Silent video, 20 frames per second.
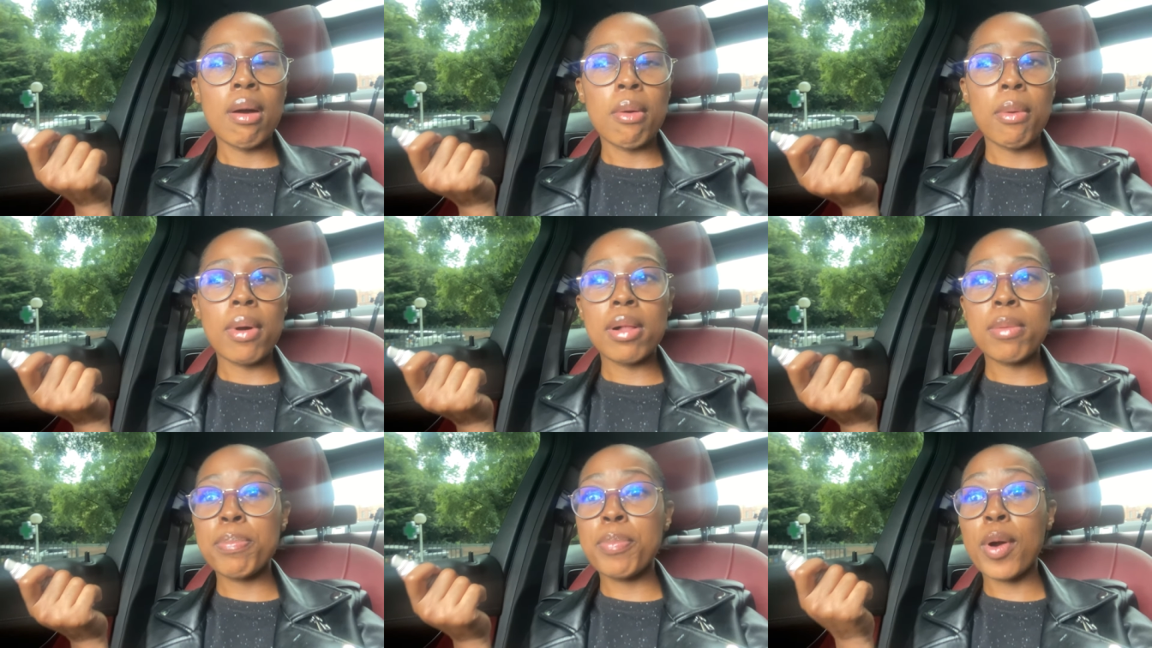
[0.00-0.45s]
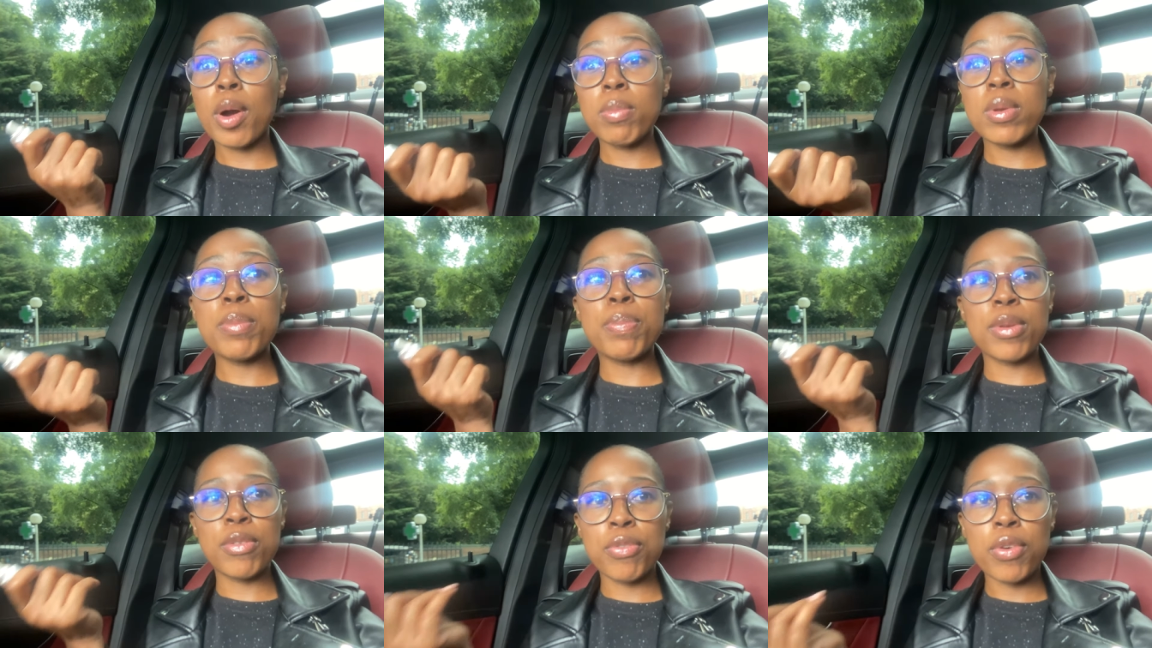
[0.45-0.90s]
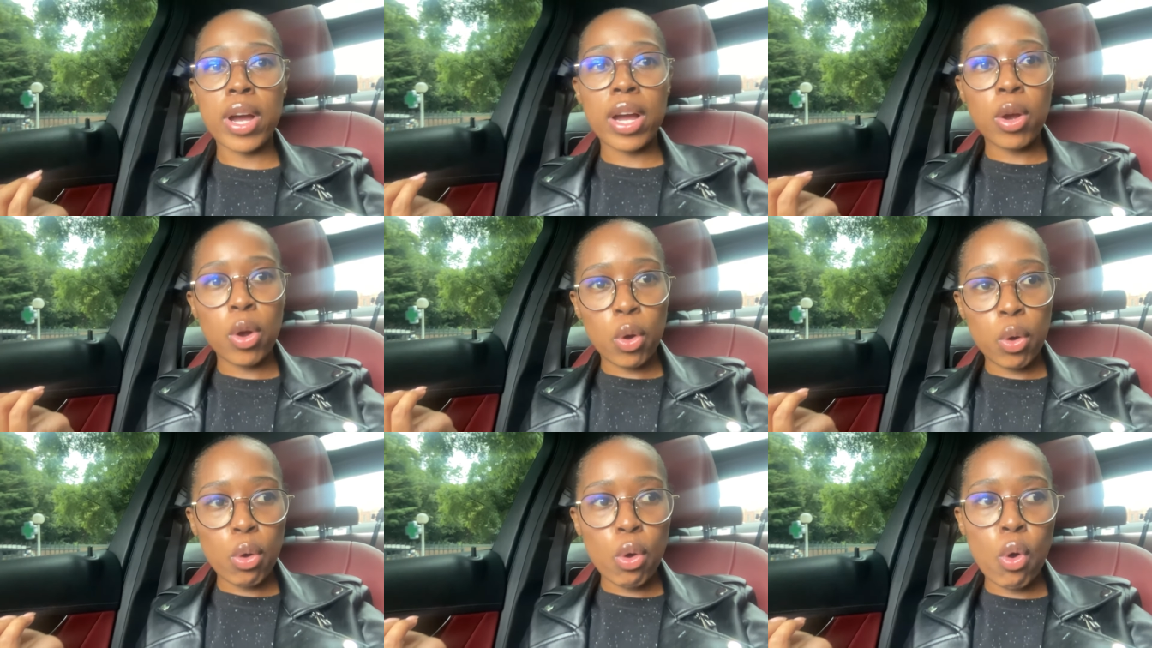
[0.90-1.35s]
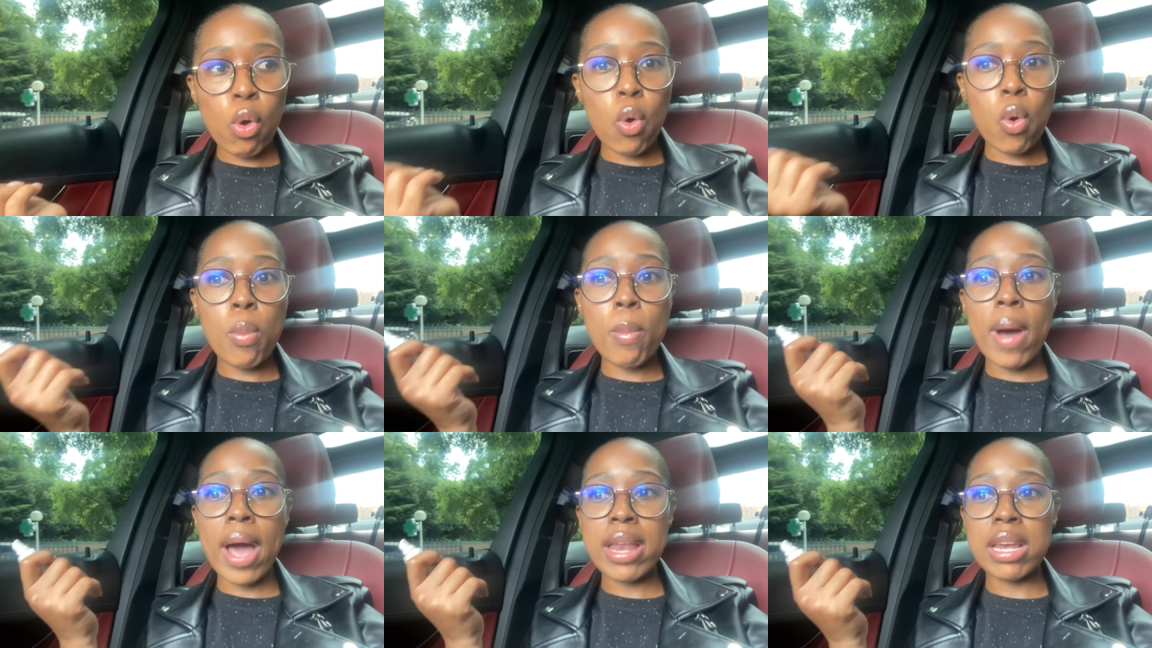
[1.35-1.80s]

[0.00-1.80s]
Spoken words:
Well, probably before I go home,